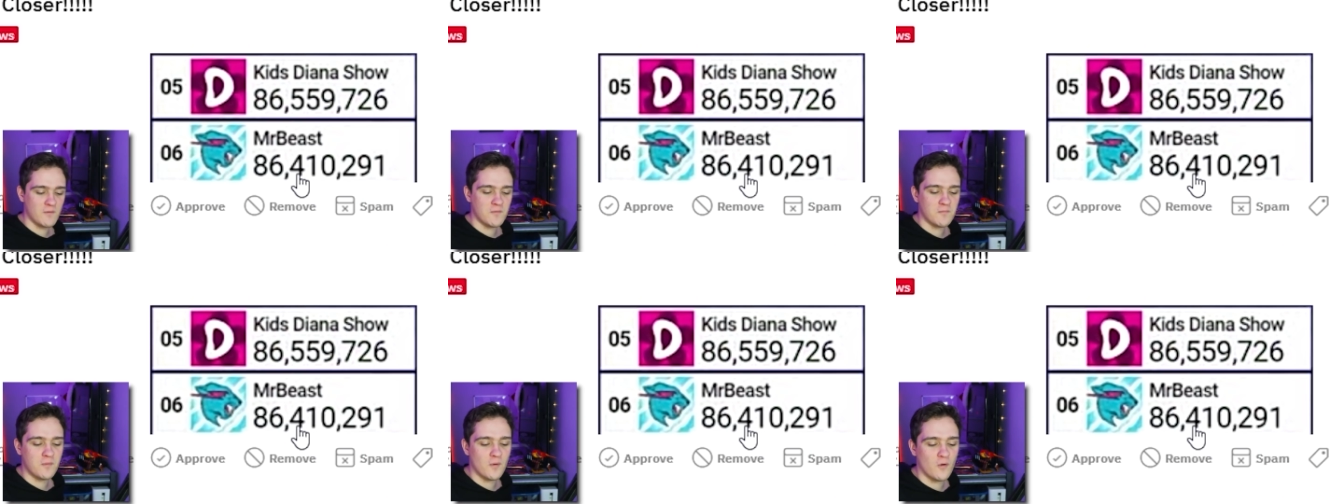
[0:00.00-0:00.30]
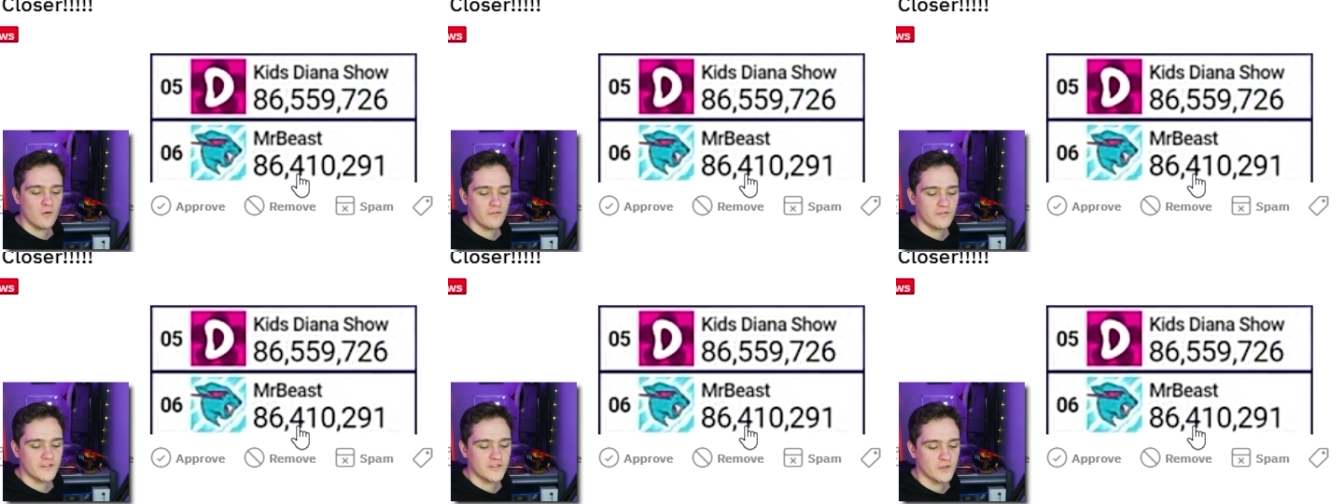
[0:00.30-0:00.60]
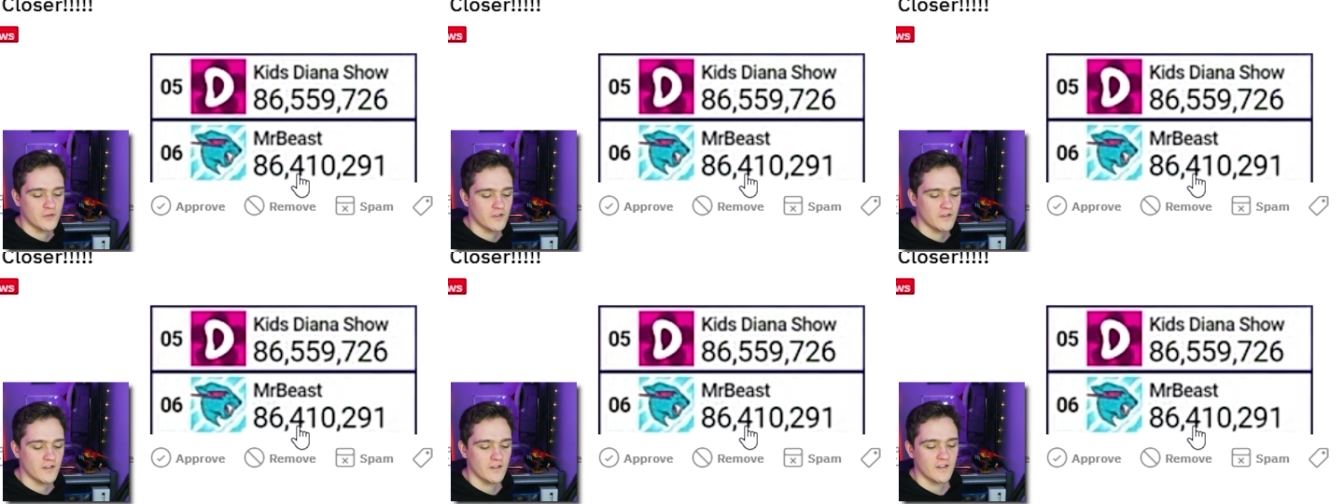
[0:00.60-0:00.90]
would both
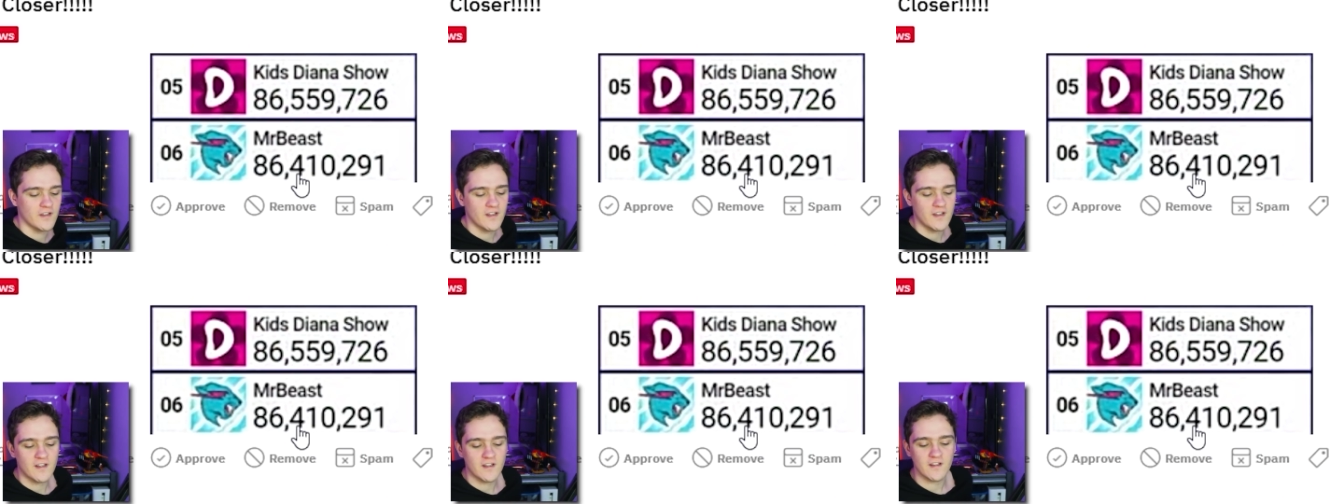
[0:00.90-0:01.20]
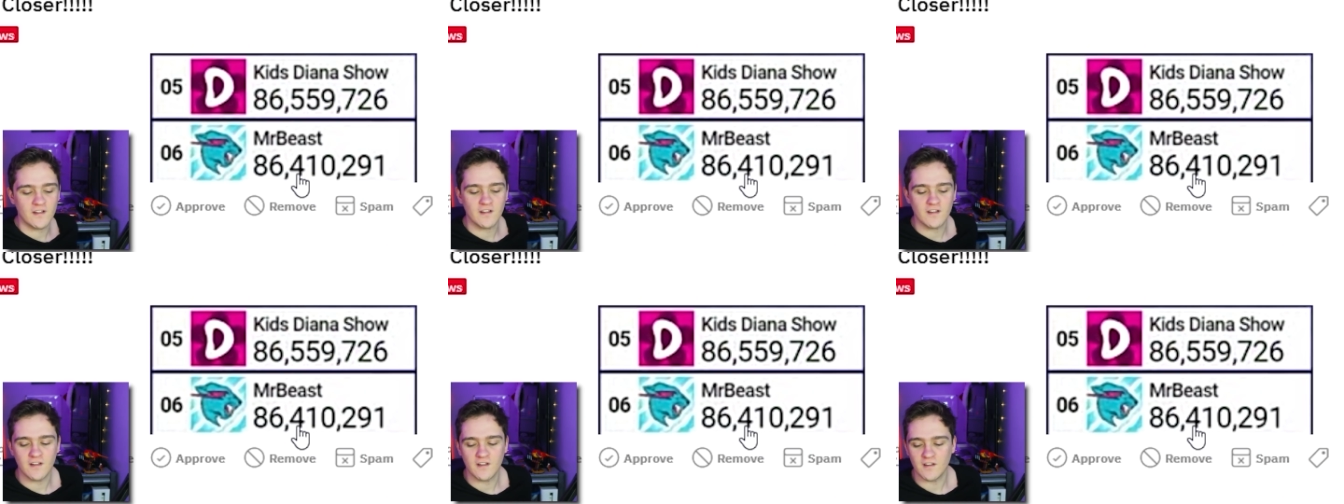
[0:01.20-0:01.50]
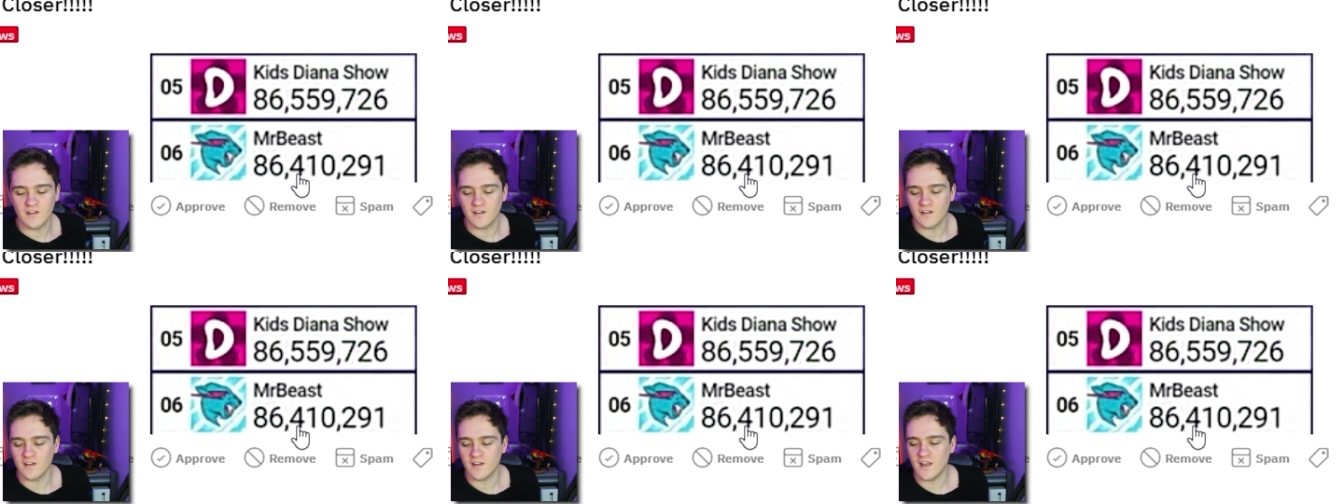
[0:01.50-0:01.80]
sort of
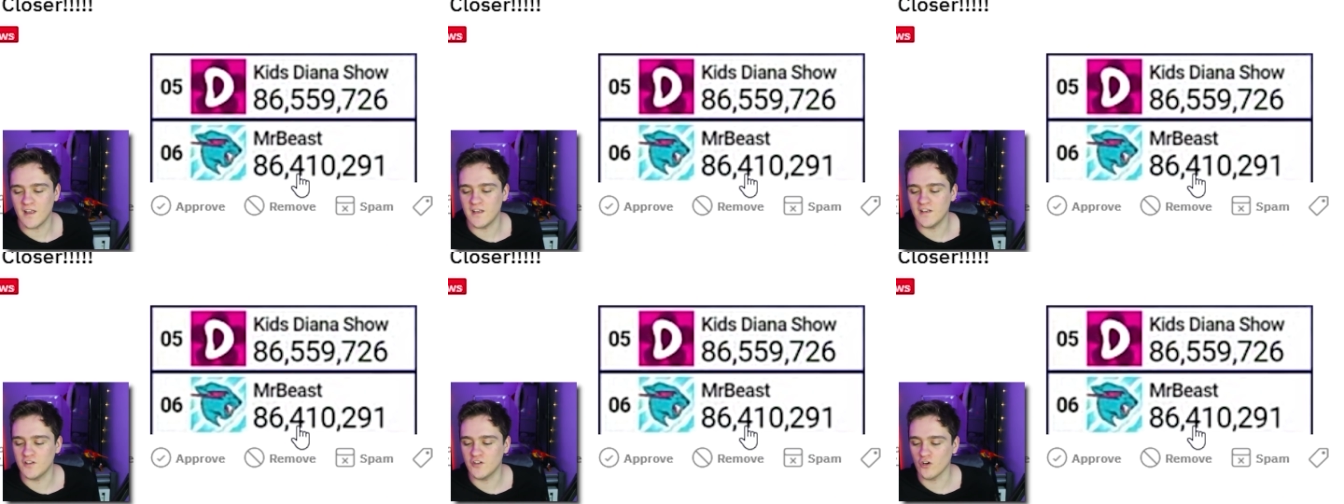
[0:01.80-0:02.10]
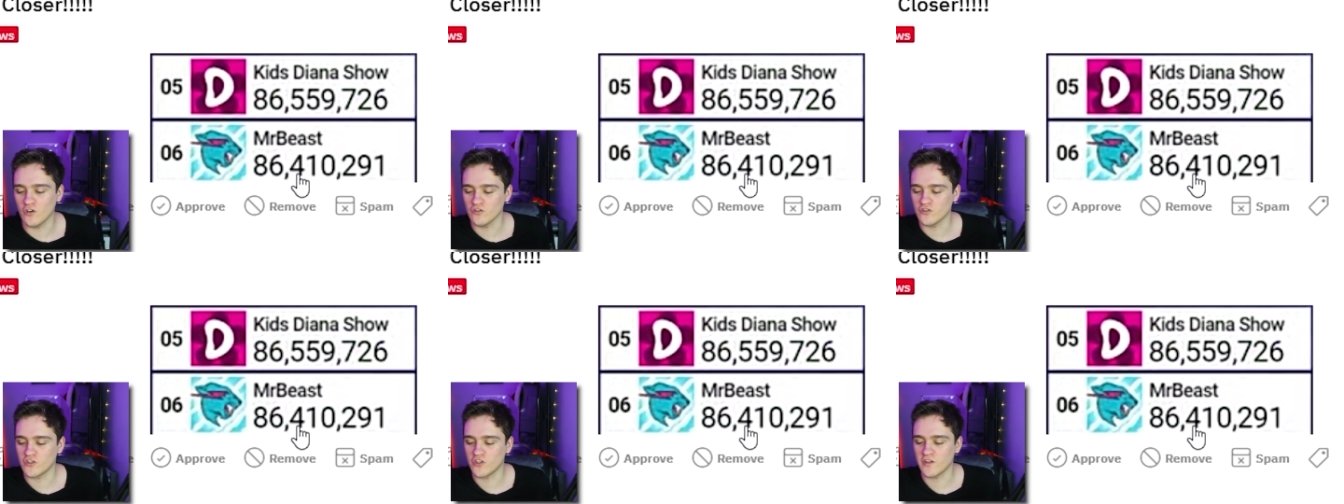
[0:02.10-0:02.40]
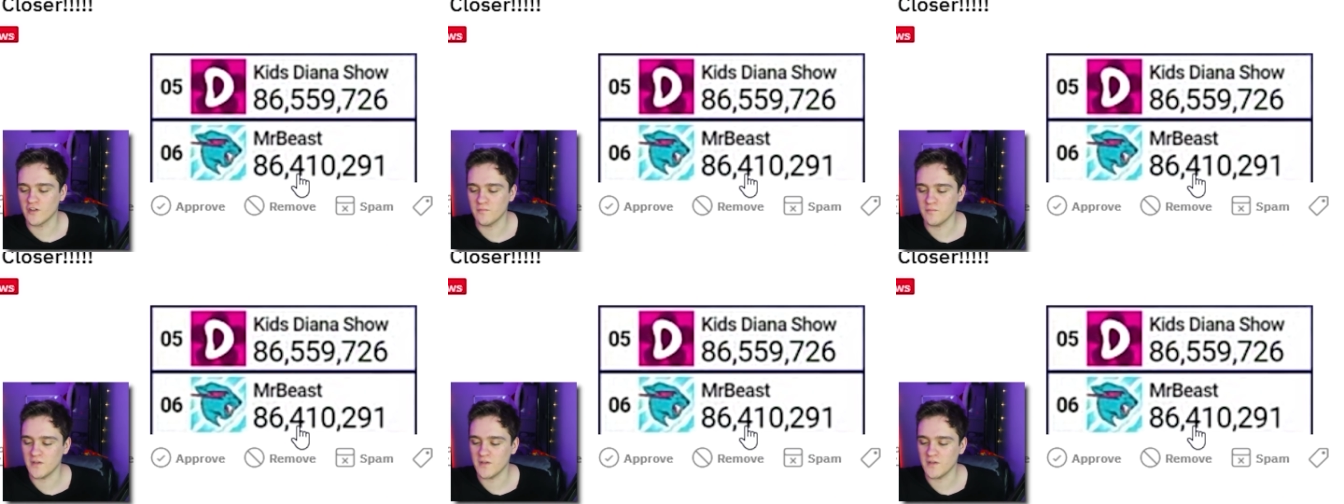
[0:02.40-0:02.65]
indulge in the